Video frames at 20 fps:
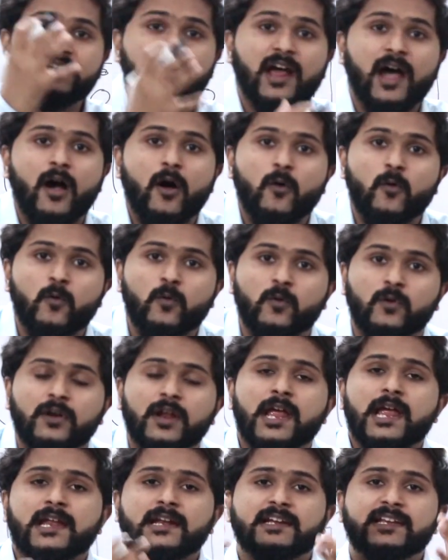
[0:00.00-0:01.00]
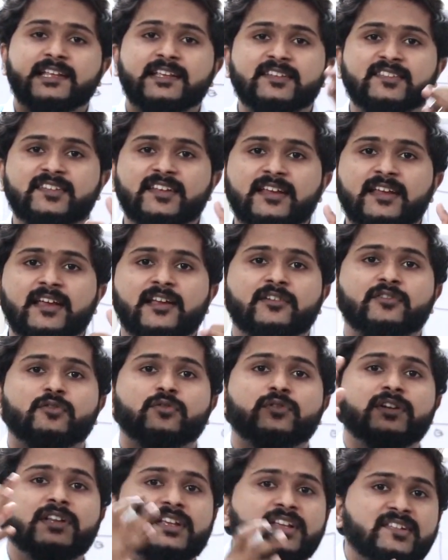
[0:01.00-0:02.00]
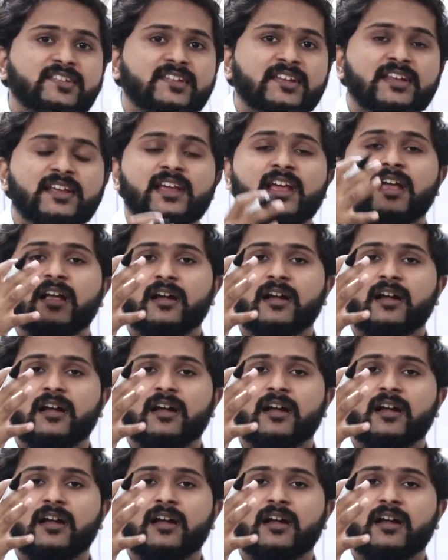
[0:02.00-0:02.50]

down DC to DC